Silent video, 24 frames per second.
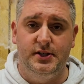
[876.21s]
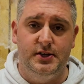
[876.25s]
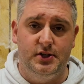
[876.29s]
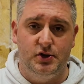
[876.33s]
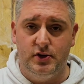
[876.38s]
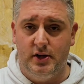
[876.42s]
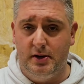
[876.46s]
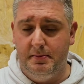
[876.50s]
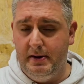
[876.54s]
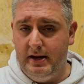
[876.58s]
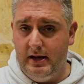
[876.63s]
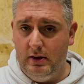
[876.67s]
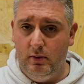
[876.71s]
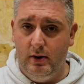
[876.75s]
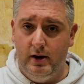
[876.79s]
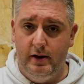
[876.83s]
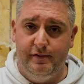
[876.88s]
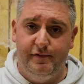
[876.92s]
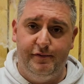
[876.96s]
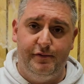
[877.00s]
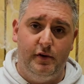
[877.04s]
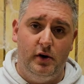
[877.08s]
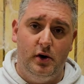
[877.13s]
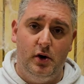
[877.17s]
you try to make your way
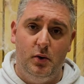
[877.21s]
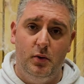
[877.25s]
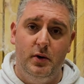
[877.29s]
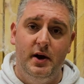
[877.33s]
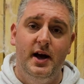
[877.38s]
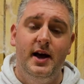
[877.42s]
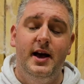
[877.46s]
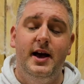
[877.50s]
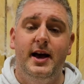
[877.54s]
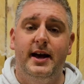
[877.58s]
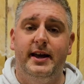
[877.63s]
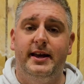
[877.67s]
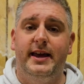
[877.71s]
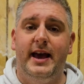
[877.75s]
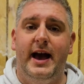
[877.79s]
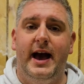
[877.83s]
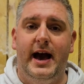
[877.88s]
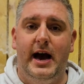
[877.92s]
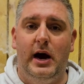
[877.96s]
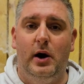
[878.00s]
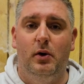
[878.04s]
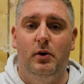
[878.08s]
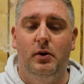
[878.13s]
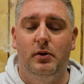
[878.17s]
through and get
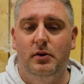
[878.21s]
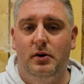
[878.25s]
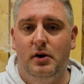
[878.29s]
out,